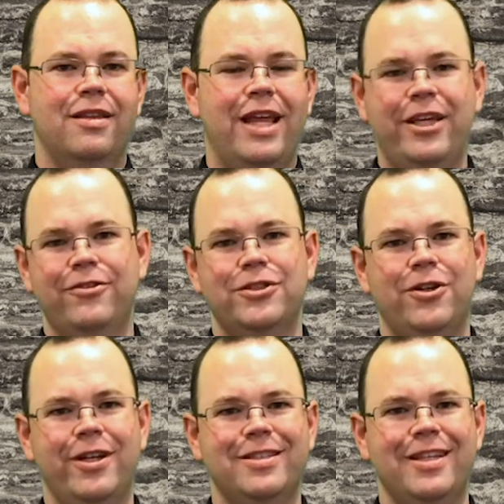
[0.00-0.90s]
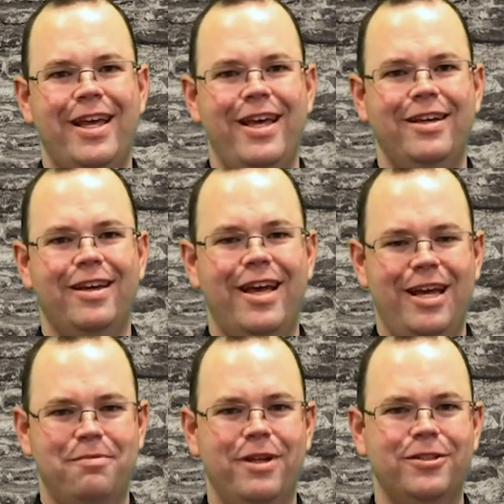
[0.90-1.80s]
Thank you for joining us today at
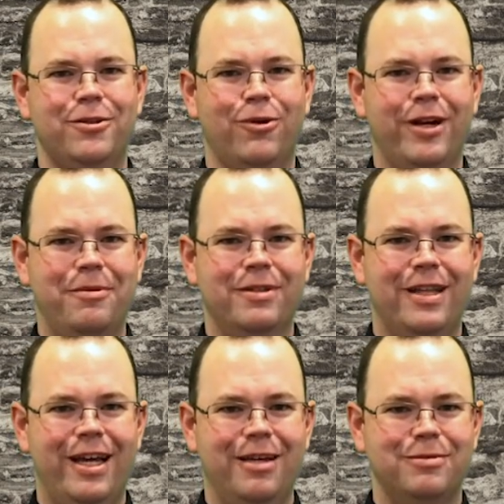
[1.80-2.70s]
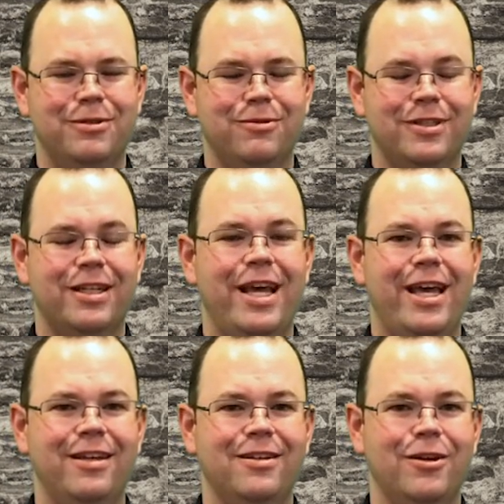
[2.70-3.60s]
Miniature Wargaming Labs, where
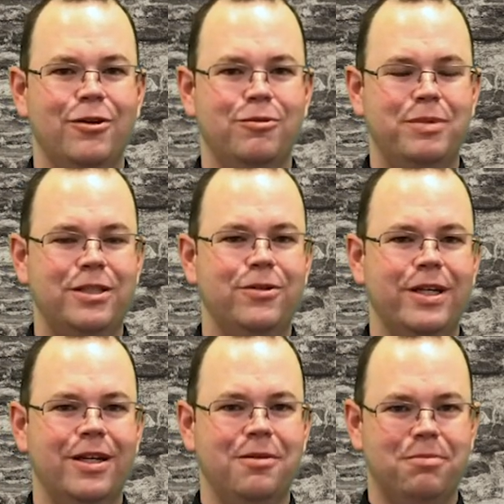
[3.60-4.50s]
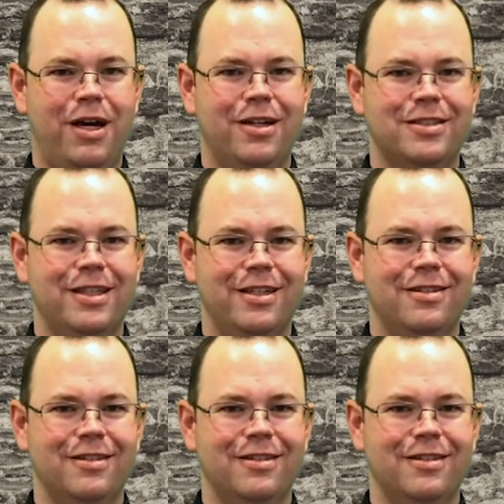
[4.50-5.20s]
today we'll be doing an unboxing